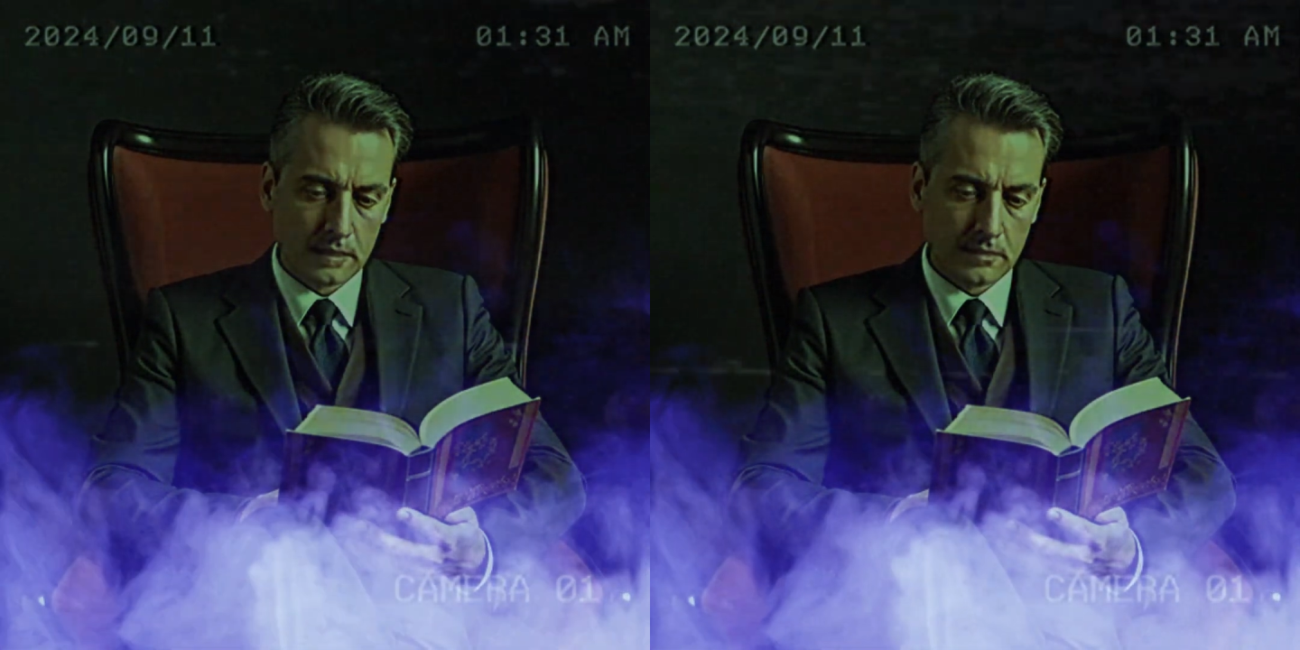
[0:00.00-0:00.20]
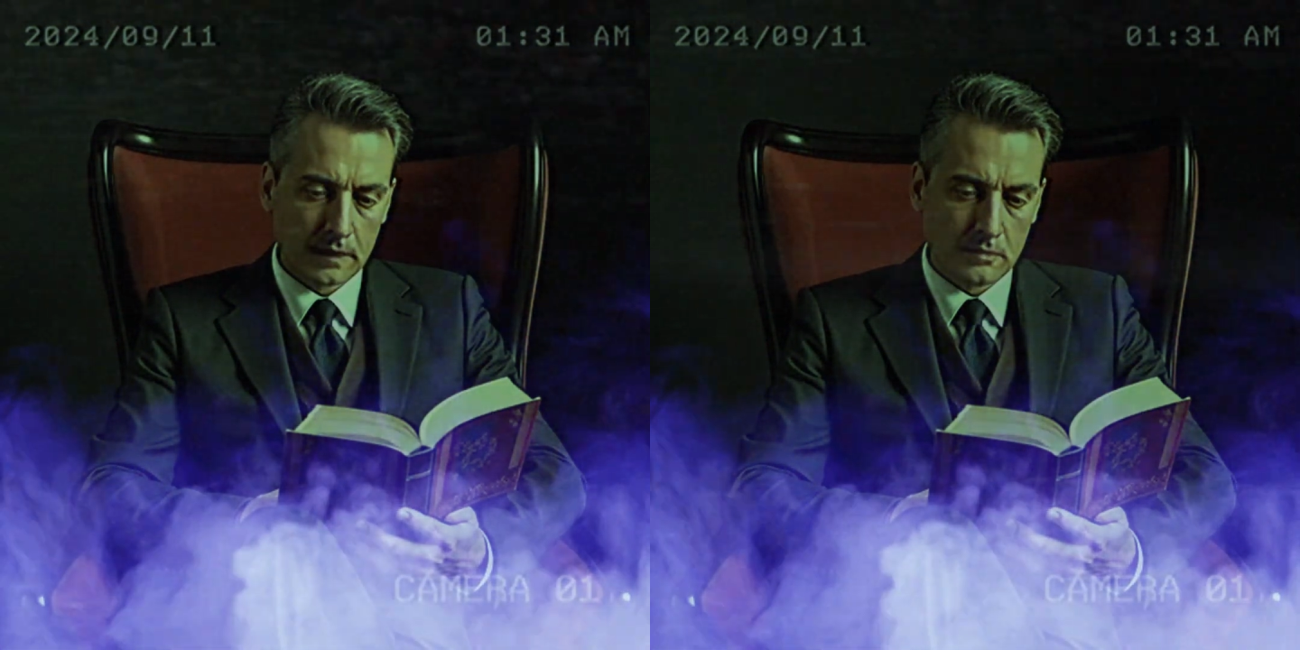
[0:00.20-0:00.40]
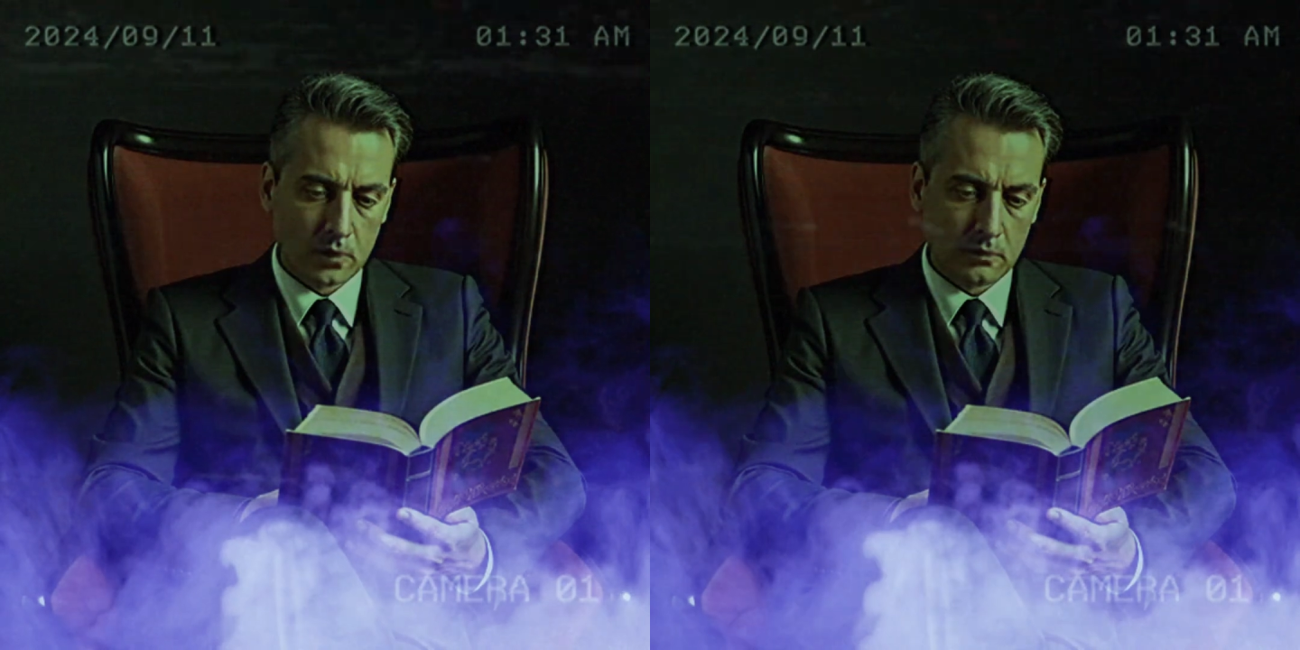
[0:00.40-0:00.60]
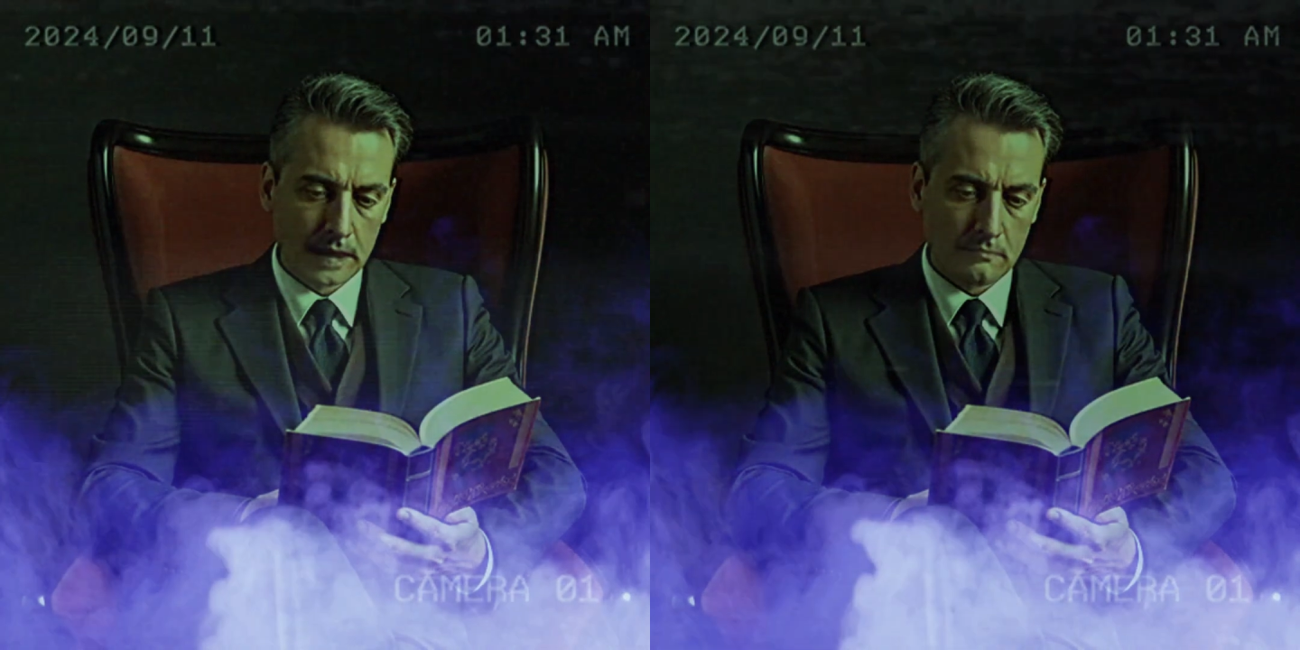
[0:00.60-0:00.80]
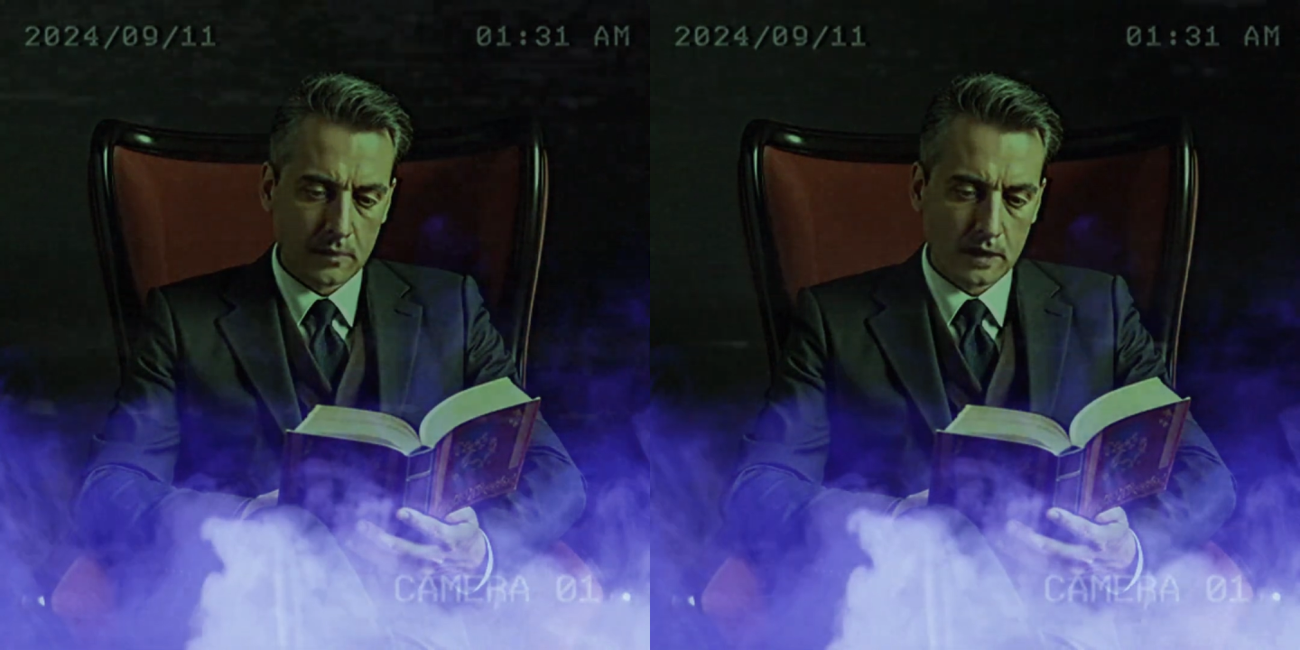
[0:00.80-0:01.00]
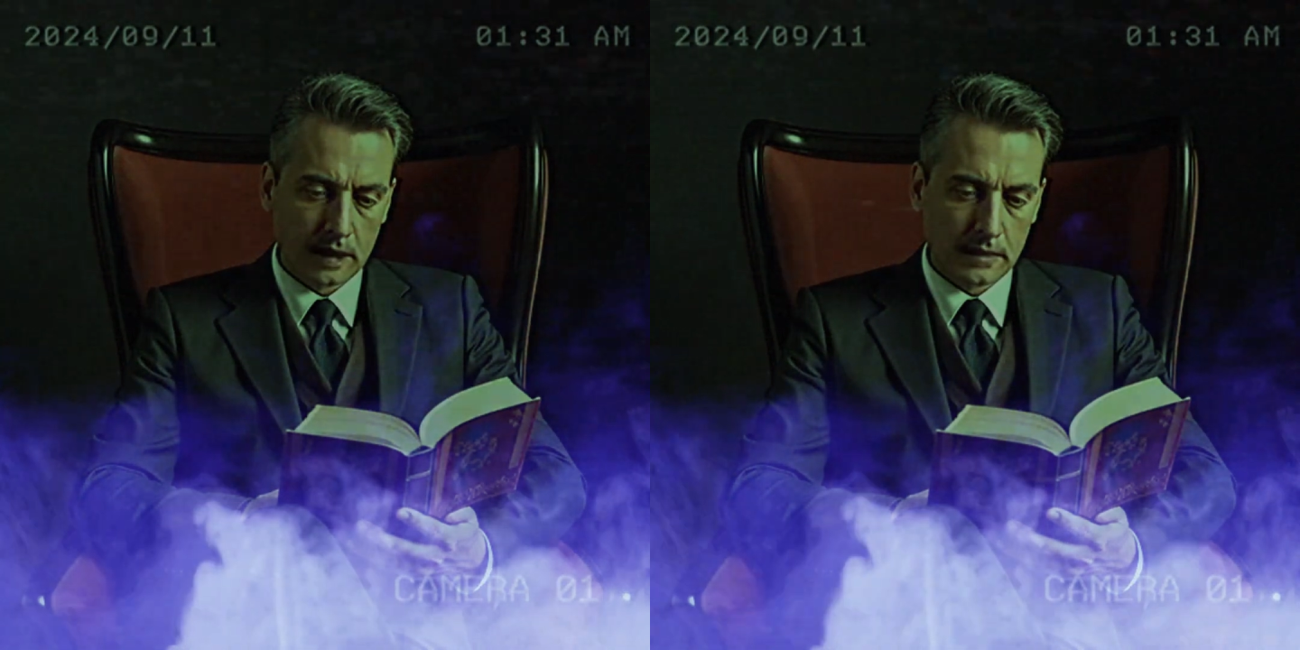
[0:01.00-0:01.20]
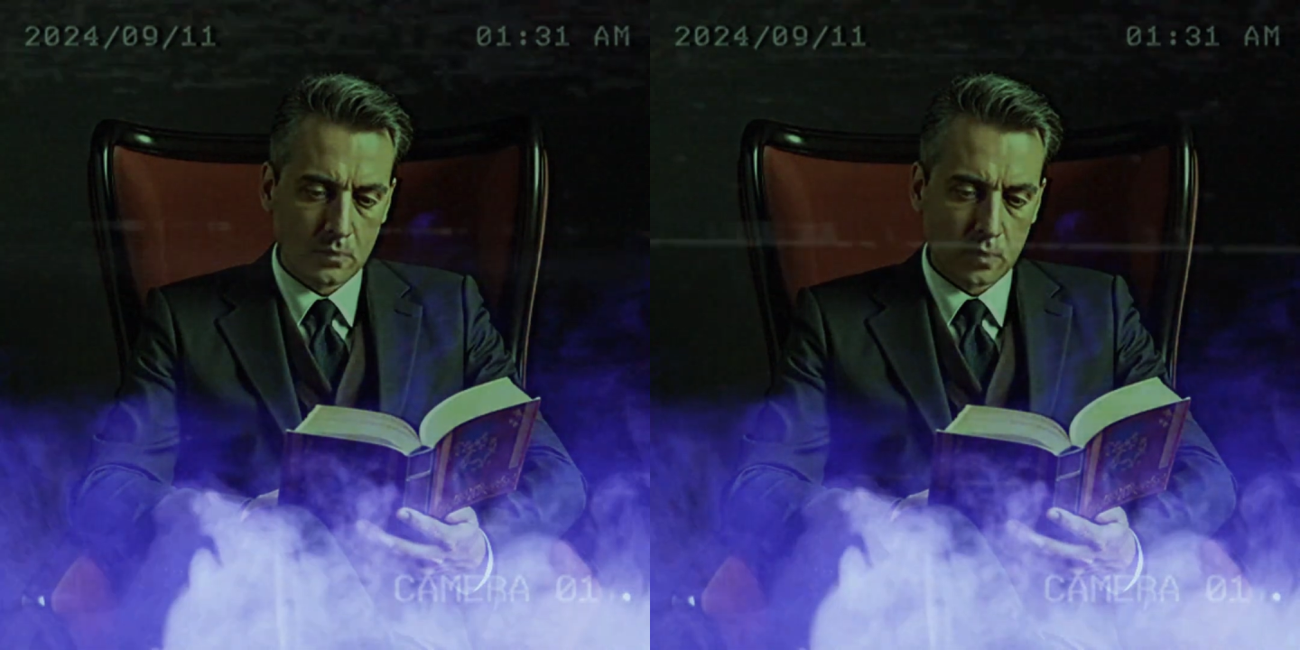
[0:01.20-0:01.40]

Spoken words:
It had not left behind